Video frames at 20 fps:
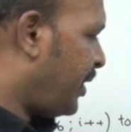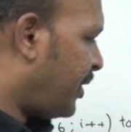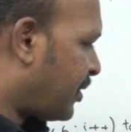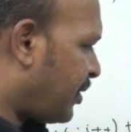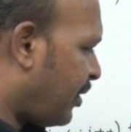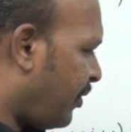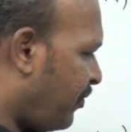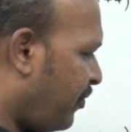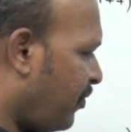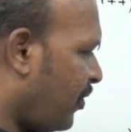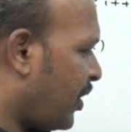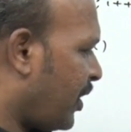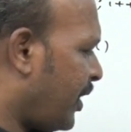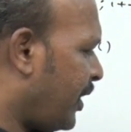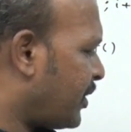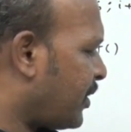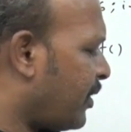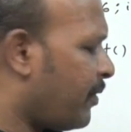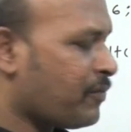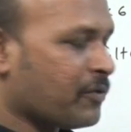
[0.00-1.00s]
S of 1,
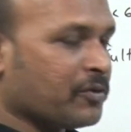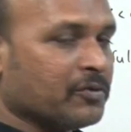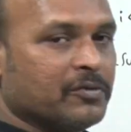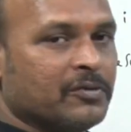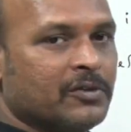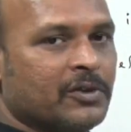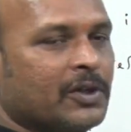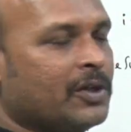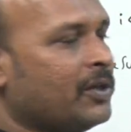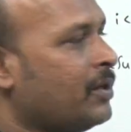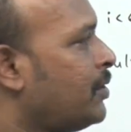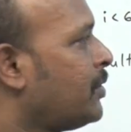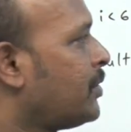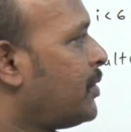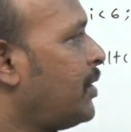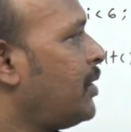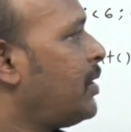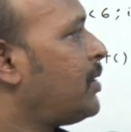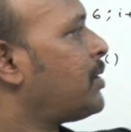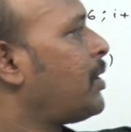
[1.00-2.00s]
S of 2.
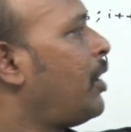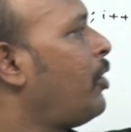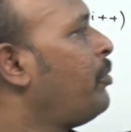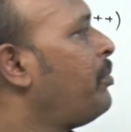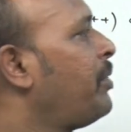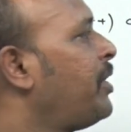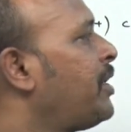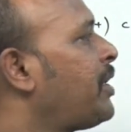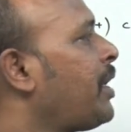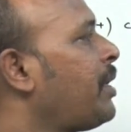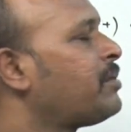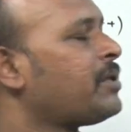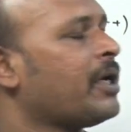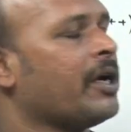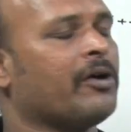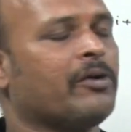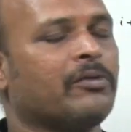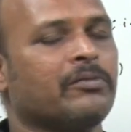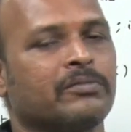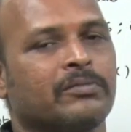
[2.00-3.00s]
See this, how many times
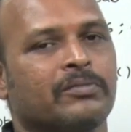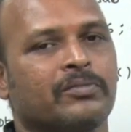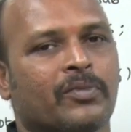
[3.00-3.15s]
I have?